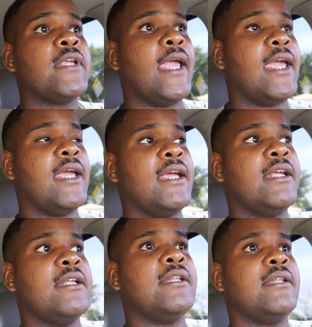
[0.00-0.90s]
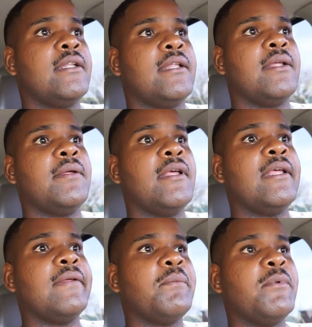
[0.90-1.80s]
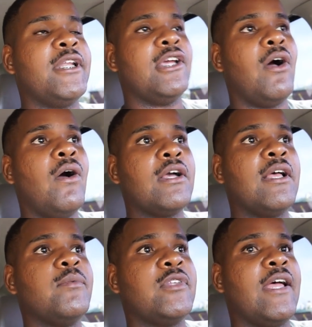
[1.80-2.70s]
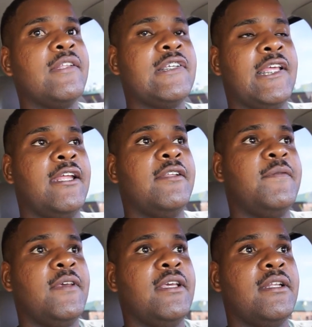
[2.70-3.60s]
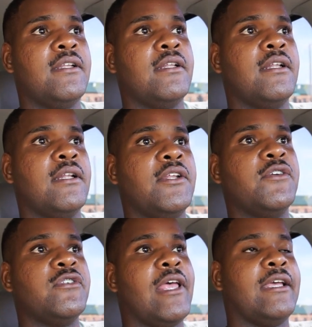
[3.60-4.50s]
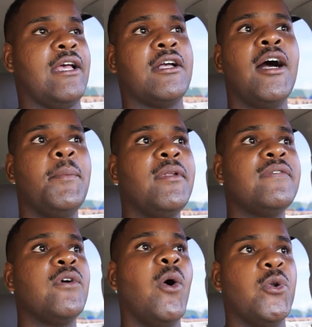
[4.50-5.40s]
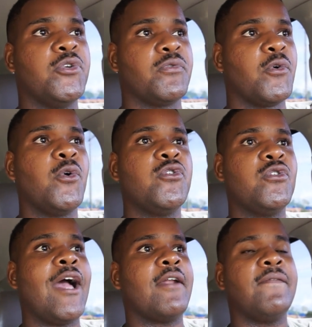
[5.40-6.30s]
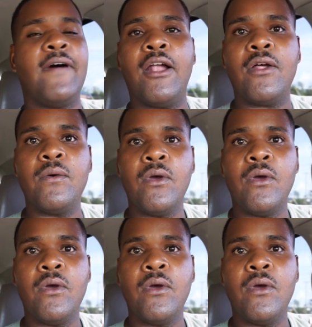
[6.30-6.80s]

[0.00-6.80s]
And when it all comes down to the end of it, there's like a couple of golden rules you gotta follow